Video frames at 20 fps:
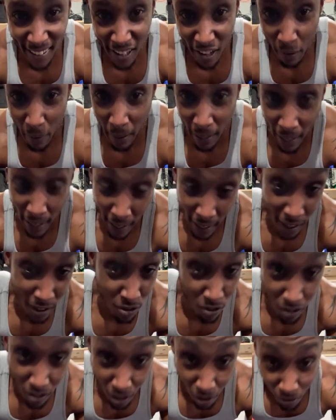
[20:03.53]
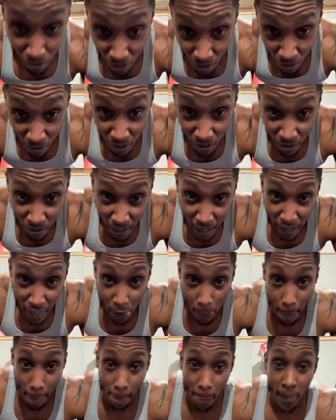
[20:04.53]
man, injuries no joke. Okay.
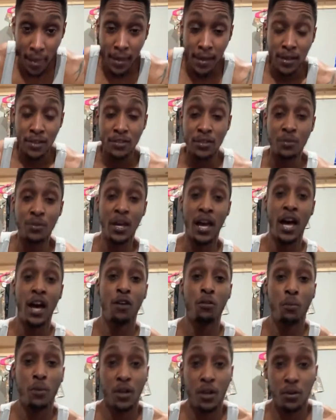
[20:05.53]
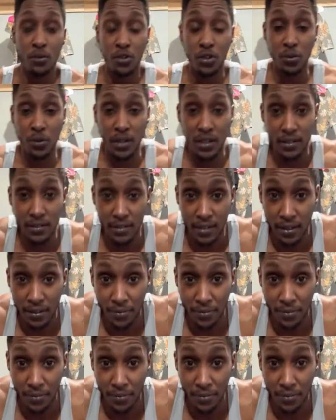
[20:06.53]
So now what we're gonna do is,